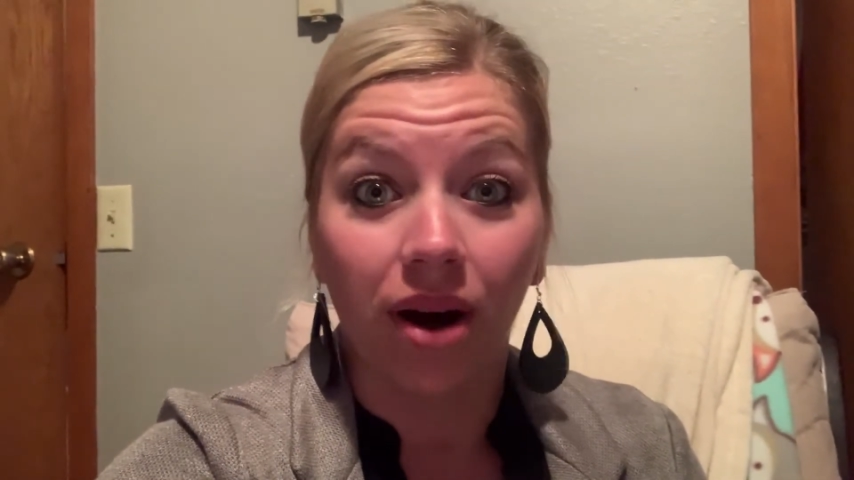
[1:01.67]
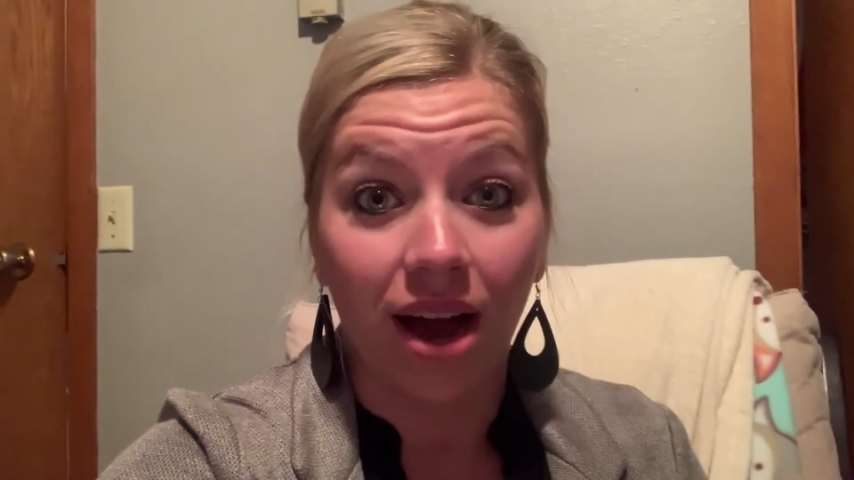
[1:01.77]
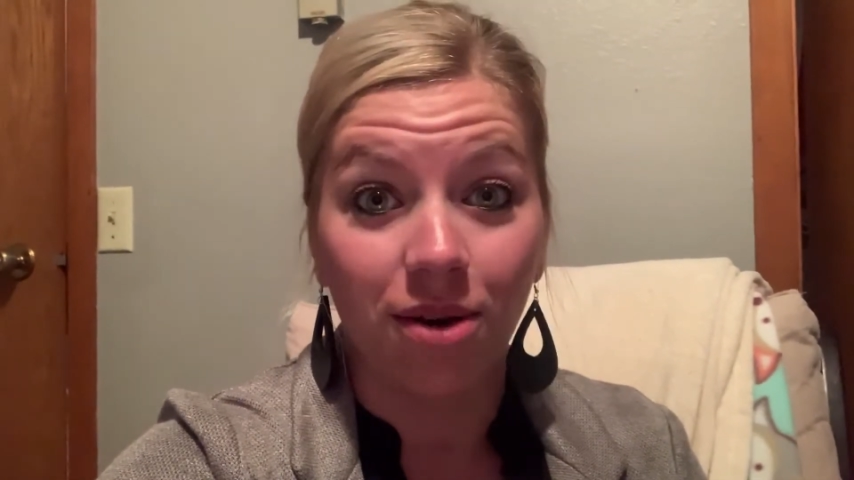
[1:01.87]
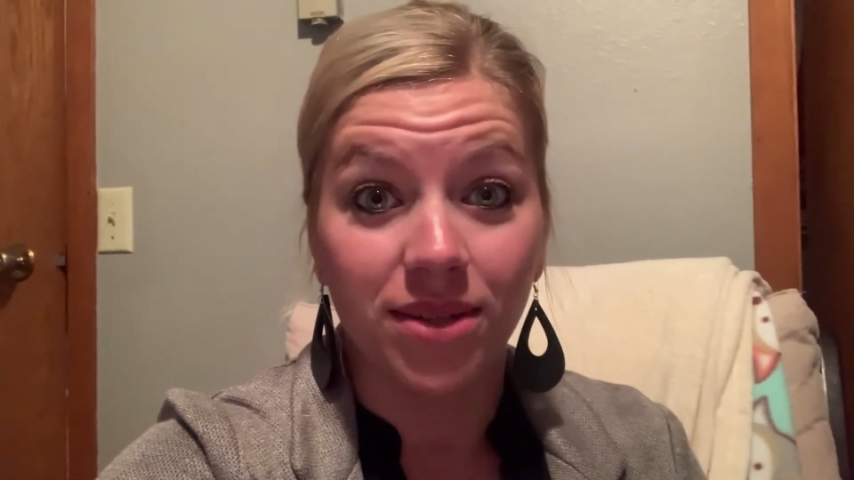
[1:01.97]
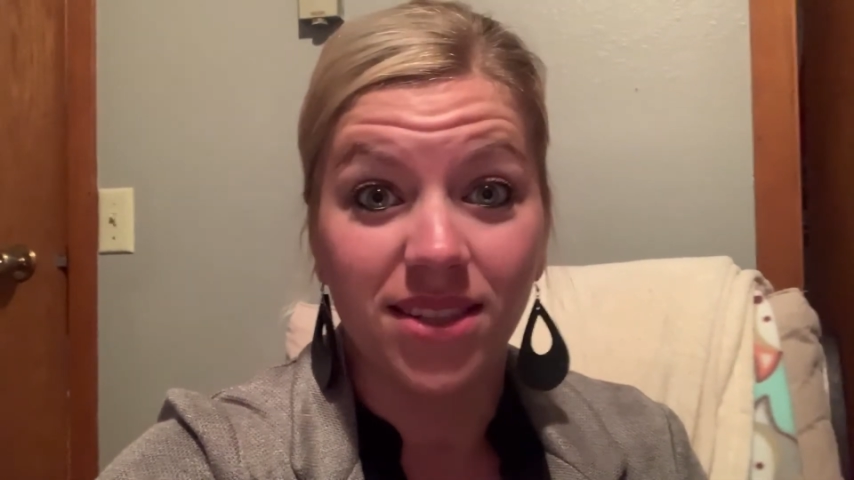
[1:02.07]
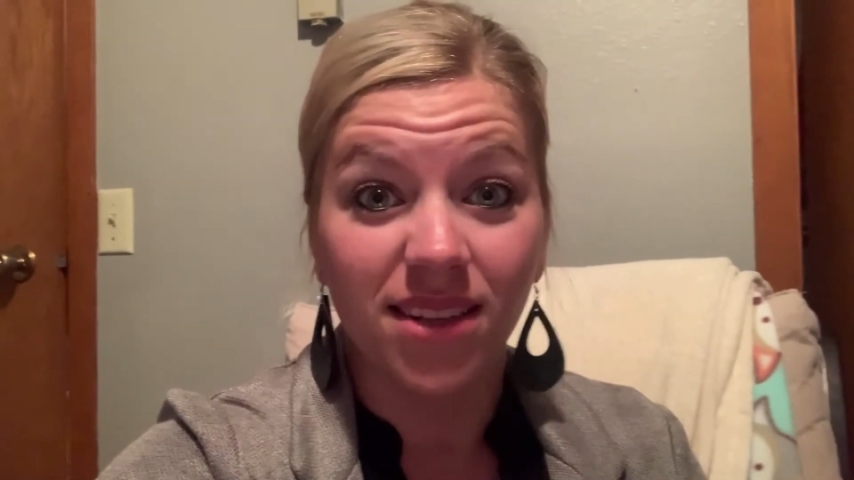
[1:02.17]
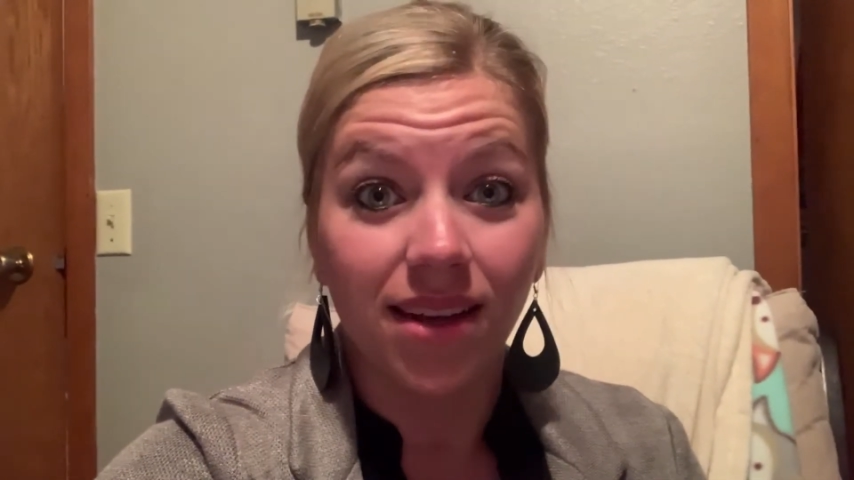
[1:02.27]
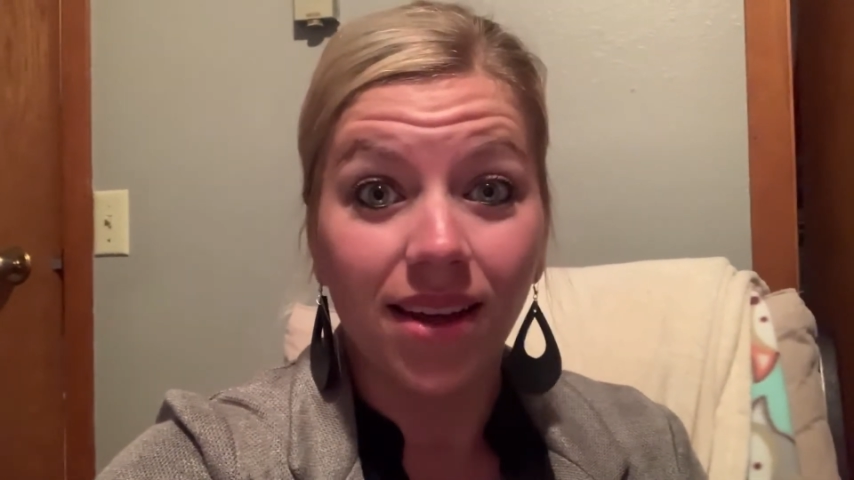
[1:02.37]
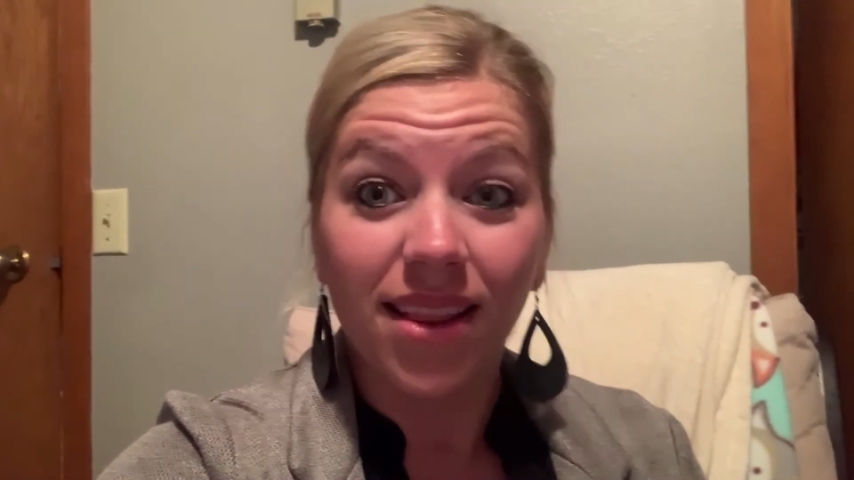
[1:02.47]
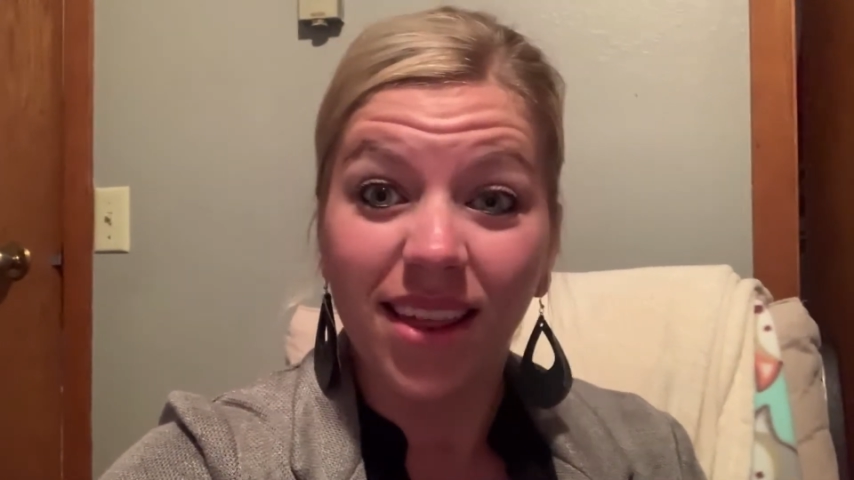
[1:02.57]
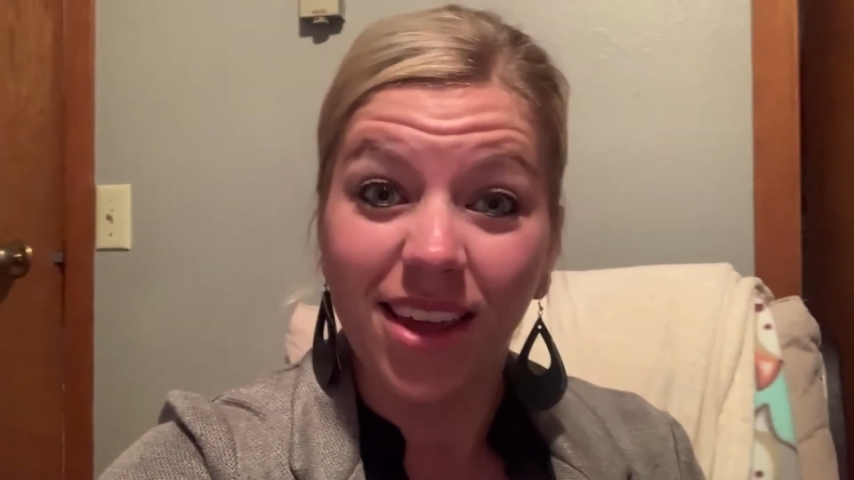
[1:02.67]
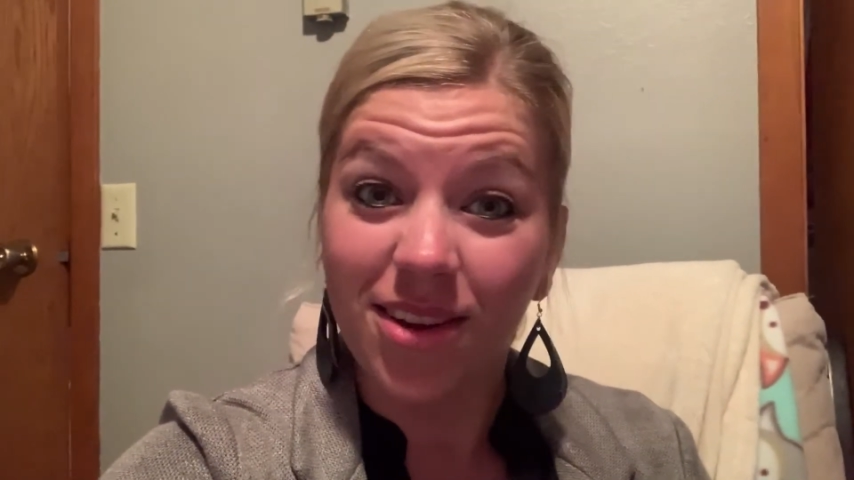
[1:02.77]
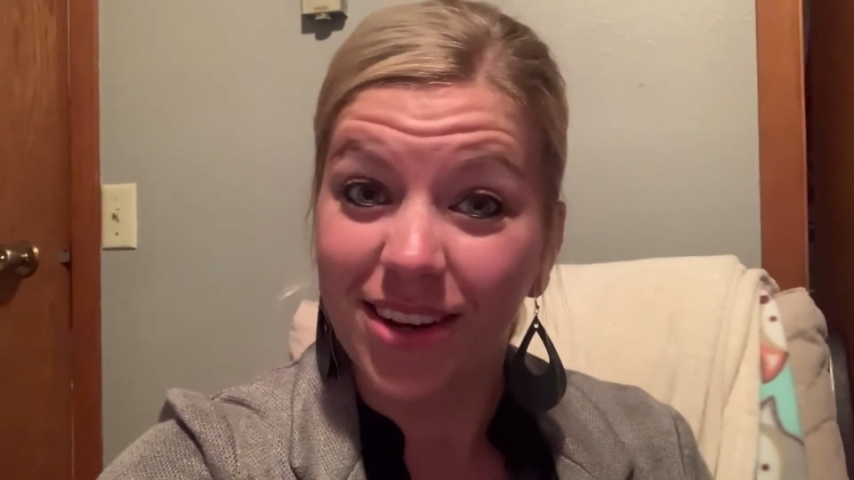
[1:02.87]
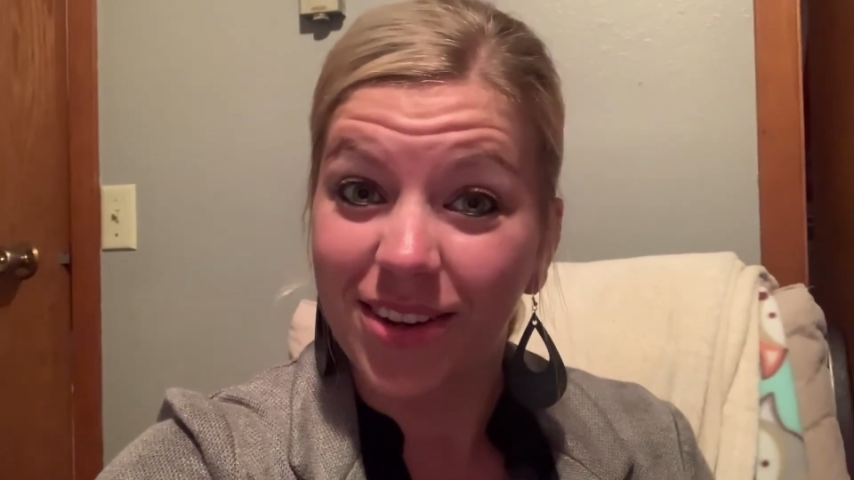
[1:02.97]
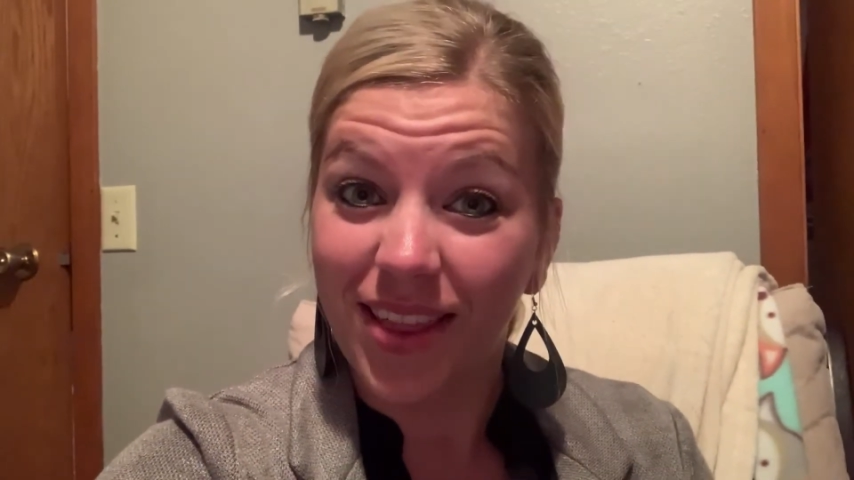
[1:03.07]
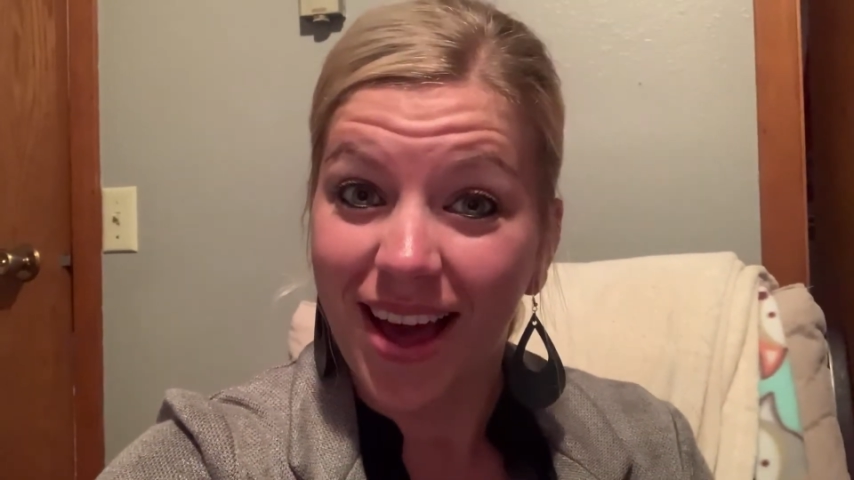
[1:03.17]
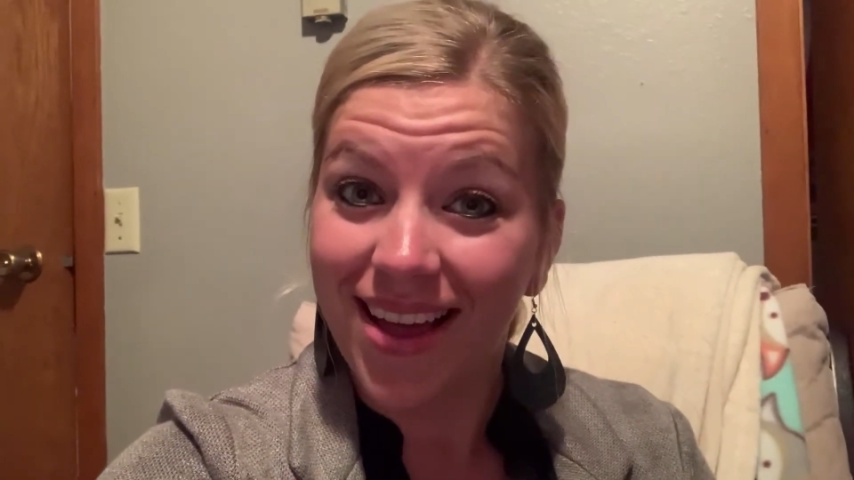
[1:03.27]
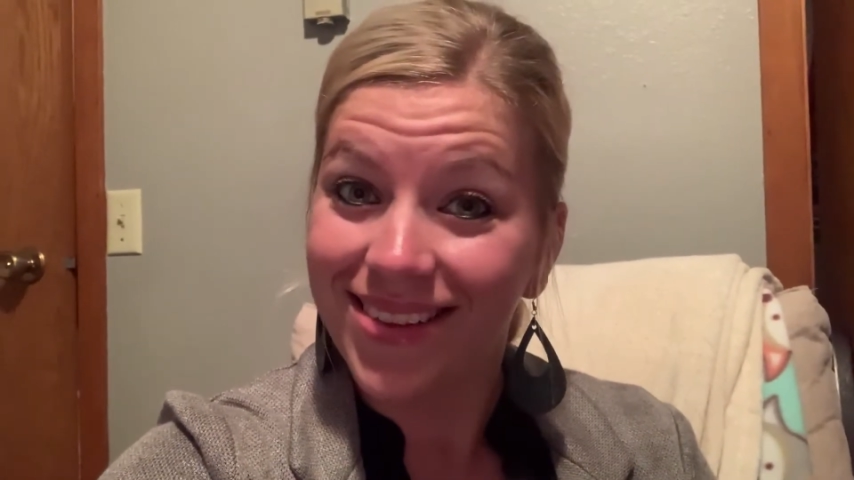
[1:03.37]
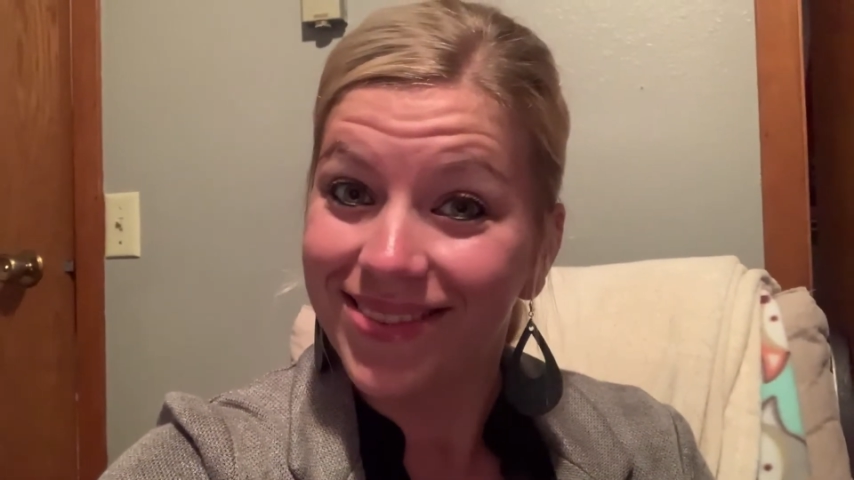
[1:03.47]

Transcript: house. Think you can do that?